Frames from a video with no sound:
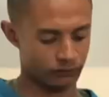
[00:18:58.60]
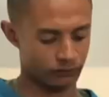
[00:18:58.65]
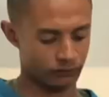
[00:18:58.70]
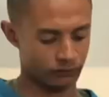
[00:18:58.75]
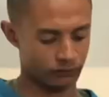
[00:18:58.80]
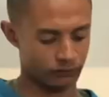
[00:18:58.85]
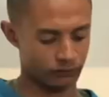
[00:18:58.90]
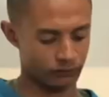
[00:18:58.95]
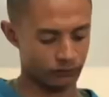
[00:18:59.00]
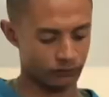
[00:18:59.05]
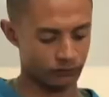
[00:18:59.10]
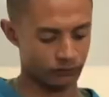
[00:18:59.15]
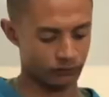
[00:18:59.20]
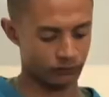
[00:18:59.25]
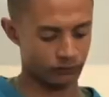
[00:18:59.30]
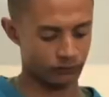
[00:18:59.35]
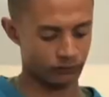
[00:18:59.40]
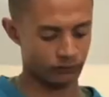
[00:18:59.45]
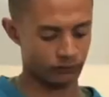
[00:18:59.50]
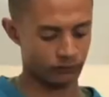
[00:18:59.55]

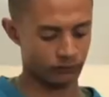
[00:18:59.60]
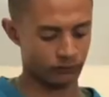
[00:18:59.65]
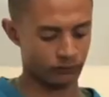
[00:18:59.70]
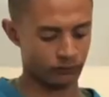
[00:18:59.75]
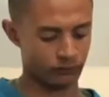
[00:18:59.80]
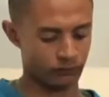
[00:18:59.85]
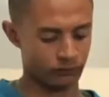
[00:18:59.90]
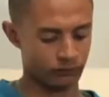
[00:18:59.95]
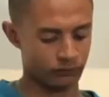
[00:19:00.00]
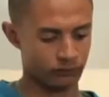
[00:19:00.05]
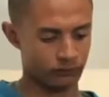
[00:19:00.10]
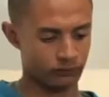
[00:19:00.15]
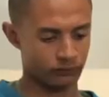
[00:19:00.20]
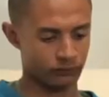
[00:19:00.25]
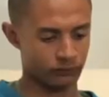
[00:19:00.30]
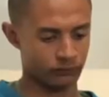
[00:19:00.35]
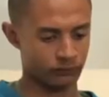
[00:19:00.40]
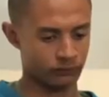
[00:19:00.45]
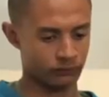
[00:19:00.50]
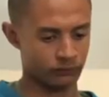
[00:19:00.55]

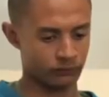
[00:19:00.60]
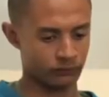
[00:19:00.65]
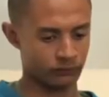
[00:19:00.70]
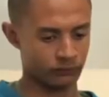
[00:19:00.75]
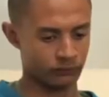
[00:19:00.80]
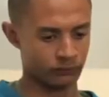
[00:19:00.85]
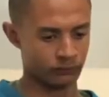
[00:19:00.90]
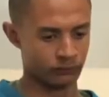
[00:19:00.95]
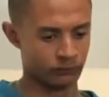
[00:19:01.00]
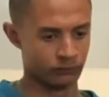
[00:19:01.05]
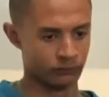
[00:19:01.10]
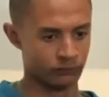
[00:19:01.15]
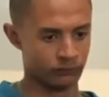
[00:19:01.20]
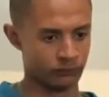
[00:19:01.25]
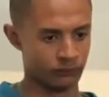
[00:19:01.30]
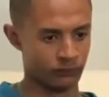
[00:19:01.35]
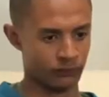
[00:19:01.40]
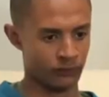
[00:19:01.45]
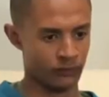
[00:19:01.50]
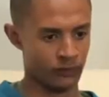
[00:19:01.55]

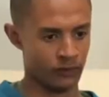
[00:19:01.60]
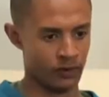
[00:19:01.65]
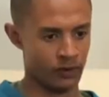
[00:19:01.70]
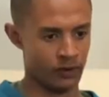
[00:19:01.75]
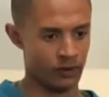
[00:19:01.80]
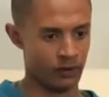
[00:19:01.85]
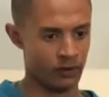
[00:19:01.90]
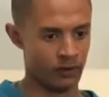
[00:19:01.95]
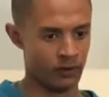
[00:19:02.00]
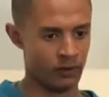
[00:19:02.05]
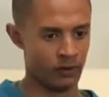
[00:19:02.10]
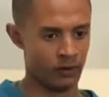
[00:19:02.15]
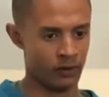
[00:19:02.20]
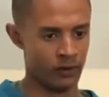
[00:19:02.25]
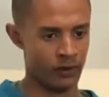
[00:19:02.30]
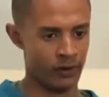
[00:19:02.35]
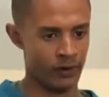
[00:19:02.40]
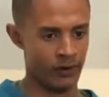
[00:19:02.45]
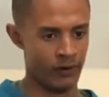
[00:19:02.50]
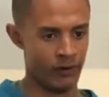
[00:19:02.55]

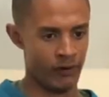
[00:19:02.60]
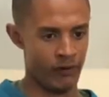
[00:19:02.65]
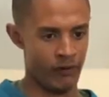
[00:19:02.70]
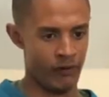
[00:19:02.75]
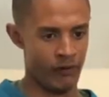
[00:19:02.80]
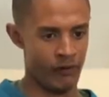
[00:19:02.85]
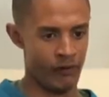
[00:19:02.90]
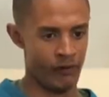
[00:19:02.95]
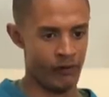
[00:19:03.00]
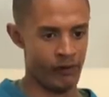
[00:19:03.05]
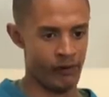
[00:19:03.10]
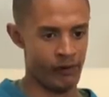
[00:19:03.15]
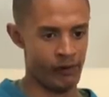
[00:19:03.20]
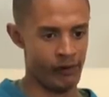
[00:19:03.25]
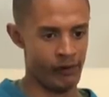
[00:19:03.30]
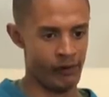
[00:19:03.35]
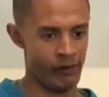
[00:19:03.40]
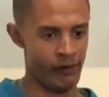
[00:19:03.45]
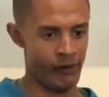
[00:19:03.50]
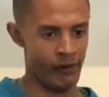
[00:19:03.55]

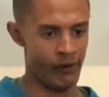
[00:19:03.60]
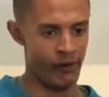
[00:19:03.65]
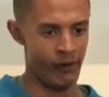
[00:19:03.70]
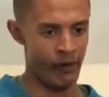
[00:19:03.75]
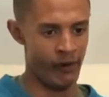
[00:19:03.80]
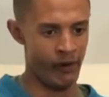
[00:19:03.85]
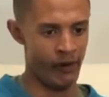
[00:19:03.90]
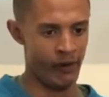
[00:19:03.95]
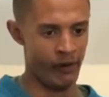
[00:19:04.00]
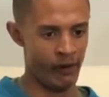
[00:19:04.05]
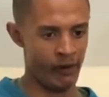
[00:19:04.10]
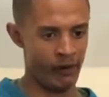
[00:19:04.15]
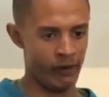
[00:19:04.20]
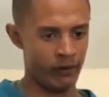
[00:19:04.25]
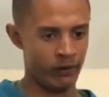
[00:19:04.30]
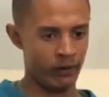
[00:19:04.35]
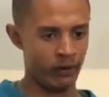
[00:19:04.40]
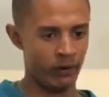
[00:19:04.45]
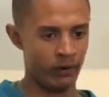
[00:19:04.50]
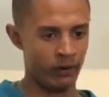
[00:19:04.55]

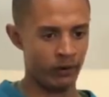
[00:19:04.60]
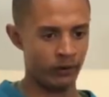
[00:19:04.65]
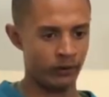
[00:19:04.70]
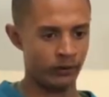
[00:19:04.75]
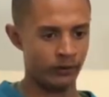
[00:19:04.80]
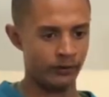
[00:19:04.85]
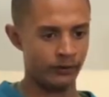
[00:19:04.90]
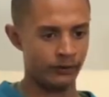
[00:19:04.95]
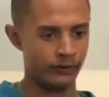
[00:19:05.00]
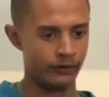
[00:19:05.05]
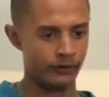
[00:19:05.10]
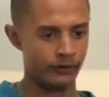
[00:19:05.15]
(silent)